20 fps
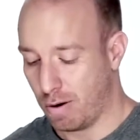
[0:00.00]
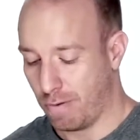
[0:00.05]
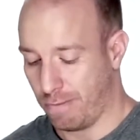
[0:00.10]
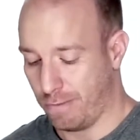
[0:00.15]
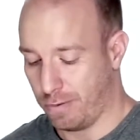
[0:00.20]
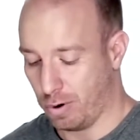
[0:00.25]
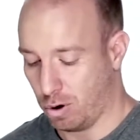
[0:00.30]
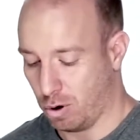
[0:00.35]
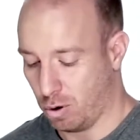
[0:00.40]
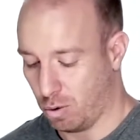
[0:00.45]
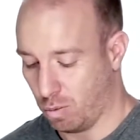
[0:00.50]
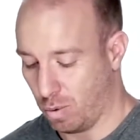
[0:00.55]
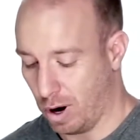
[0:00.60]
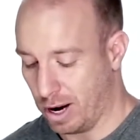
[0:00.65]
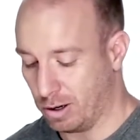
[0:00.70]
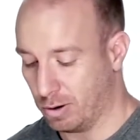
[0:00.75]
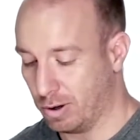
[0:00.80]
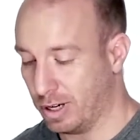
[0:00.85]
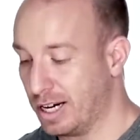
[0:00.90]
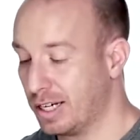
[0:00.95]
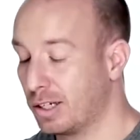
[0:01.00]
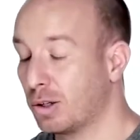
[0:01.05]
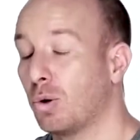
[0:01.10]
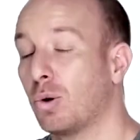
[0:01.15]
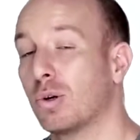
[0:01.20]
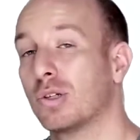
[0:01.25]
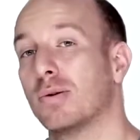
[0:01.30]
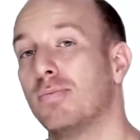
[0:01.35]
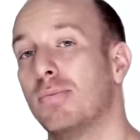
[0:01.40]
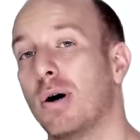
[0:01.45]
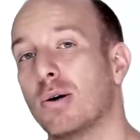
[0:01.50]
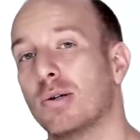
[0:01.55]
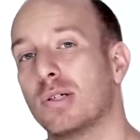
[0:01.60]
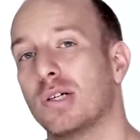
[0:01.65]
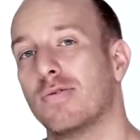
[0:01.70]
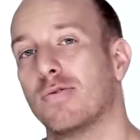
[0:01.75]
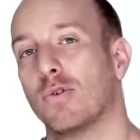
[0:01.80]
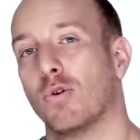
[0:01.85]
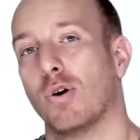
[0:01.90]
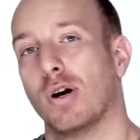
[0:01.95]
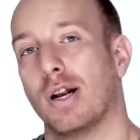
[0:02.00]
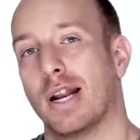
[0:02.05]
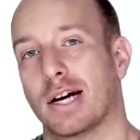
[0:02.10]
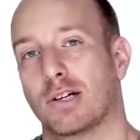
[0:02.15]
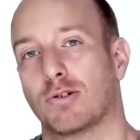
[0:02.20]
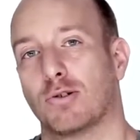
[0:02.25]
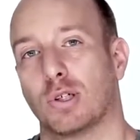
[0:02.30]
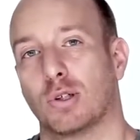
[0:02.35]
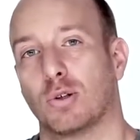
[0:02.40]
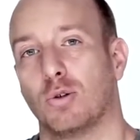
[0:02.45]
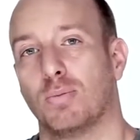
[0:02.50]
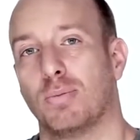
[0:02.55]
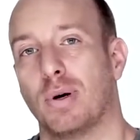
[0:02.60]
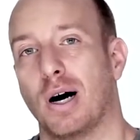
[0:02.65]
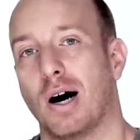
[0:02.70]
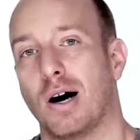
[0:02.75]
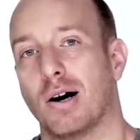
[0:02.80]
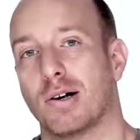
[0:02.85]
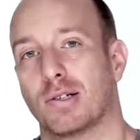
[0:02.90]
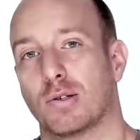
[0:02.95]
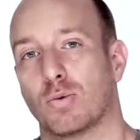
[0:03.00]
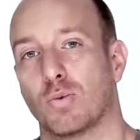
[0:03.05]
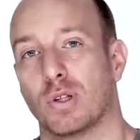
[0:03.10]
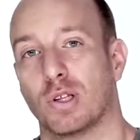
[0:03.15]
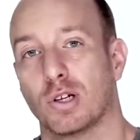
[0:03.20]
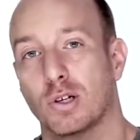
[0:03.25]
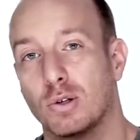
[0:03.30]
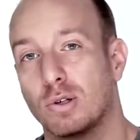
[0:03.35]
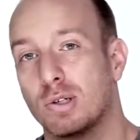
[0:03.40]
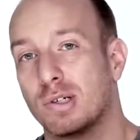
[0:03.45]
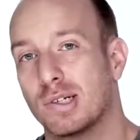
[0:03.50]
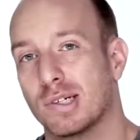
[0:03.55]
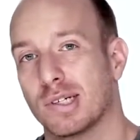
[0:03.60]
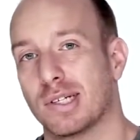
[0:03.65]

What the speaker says: for when you need automotive or electrical parts with a good